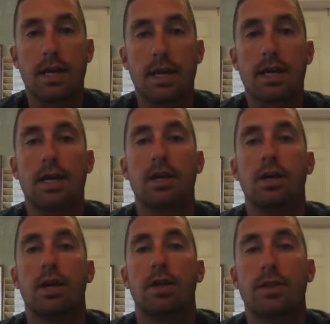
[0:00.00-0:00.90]
and
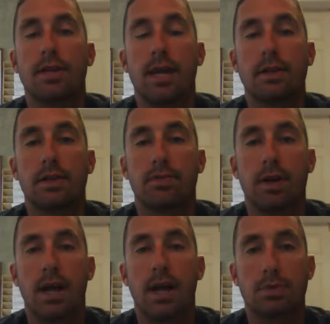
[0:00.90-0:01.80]
the eight
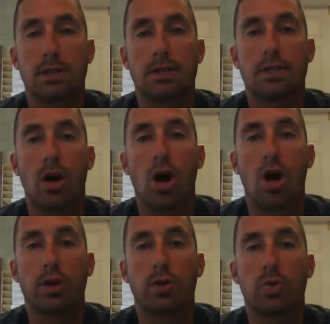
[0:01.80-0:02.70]
different options
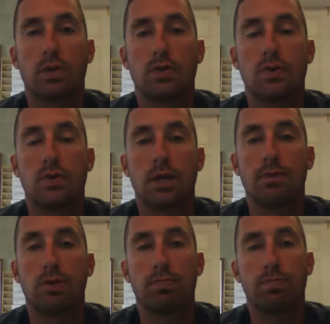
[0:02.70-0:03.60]
are going to
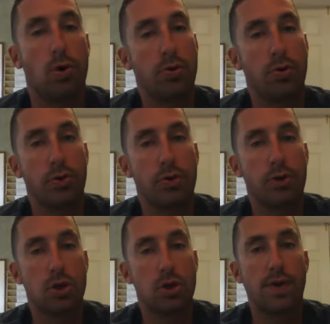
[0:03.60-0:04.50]
give you both
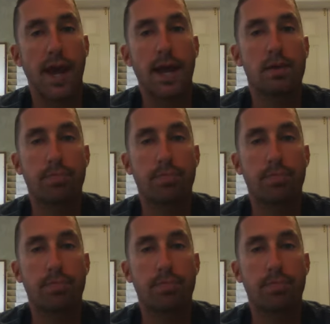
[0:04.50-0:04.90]
the good and the